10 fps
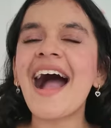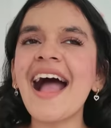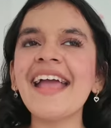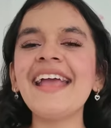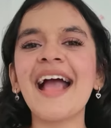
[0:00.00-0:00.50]

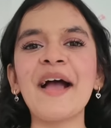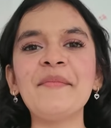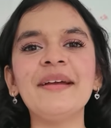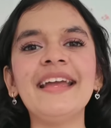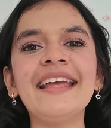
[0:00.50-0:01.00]
I
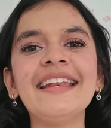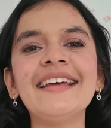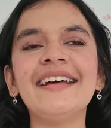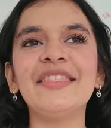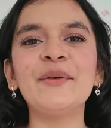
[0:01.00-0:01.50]
am
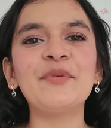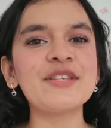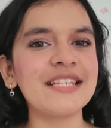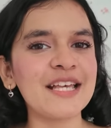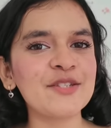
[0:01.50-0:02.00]
in the
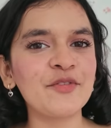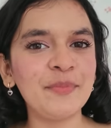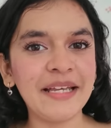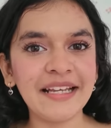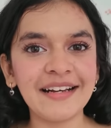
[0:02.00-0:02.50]
process
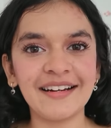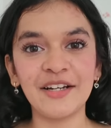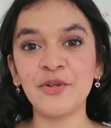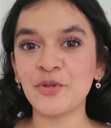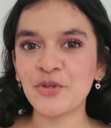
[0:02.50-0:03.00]
of being
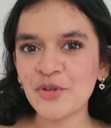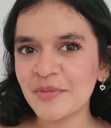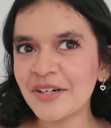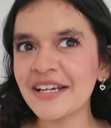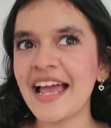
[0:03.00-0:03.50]
a
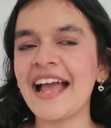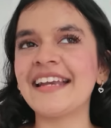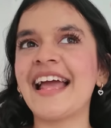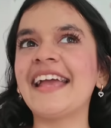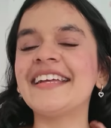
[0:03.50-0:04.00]
YouTuber
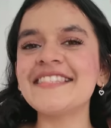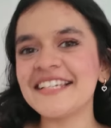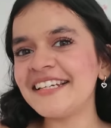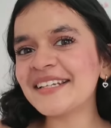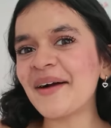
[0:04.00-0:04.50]
and I can
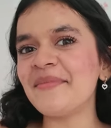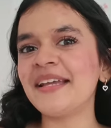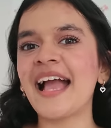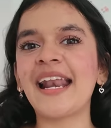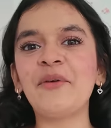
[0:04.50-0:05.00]
see it
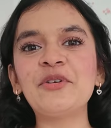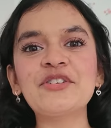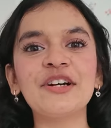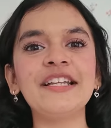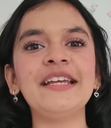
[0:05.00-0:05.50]
coming, and I would
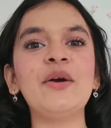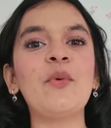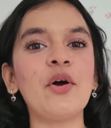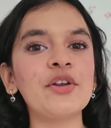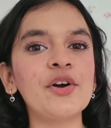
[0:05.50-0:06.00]
really
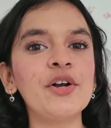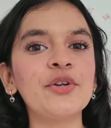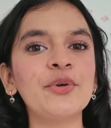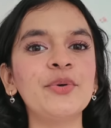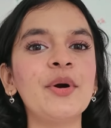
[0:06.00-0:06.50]
want you all
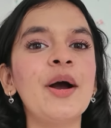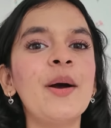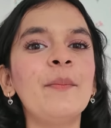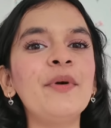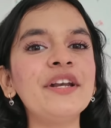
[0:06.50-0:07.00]
to
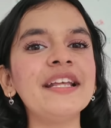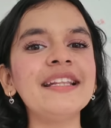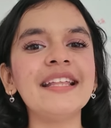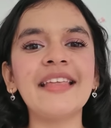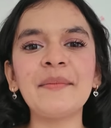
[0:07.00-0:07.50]
put
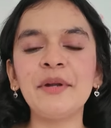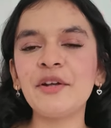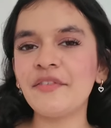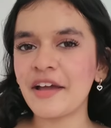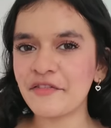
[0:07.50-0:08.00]
in that bit
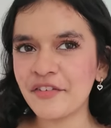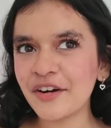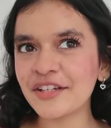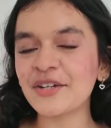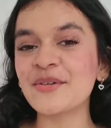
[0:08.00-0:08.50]
of
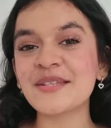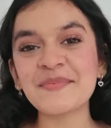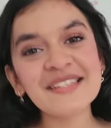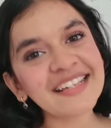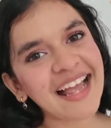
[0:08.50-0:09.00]
effort to
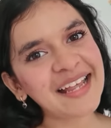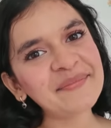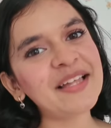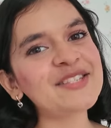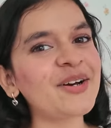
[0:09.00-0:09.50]

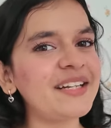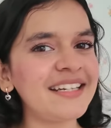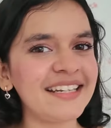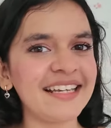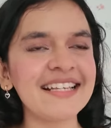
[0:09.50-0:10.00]
subscribe. That's all
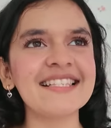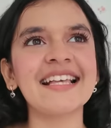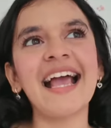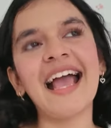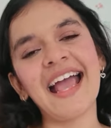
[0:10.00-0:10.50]
it takes.
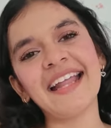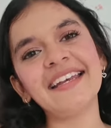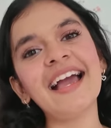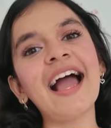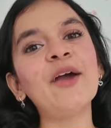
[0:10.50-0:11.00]

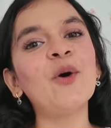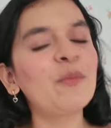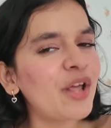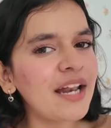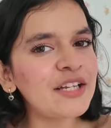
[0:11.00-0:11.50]
And yeah, I
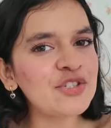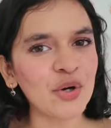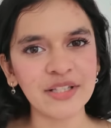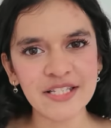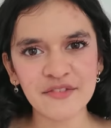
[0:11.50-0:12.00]
hope you all
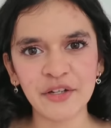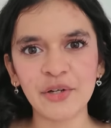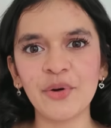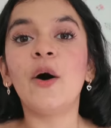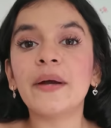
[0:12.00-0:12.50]
enjoy this
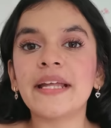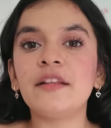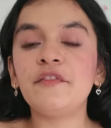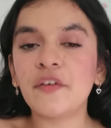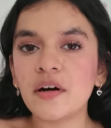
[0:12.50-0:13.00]
video. Okay,
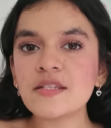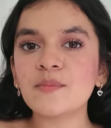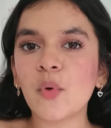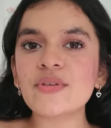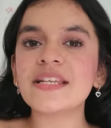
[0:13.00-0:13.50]
the
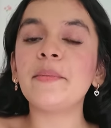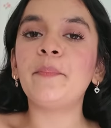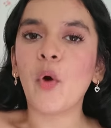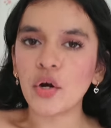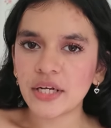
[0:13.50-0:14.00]
first most
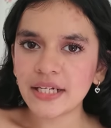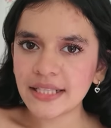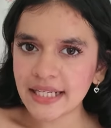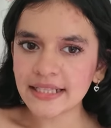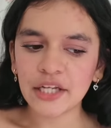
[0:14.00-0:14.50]

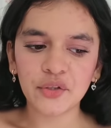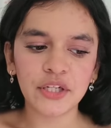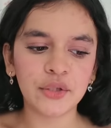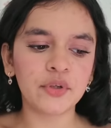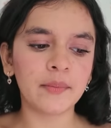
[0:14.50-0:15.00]
important thing that you
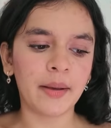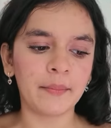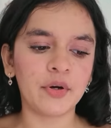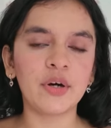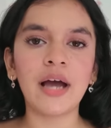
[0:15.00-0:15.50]
need to
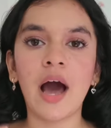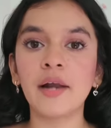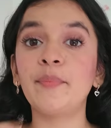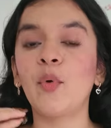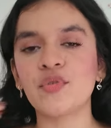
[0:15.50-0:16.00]
remember
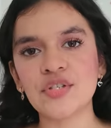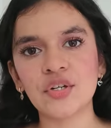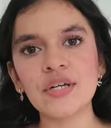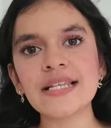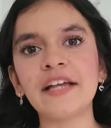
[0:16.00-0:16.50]
are posters.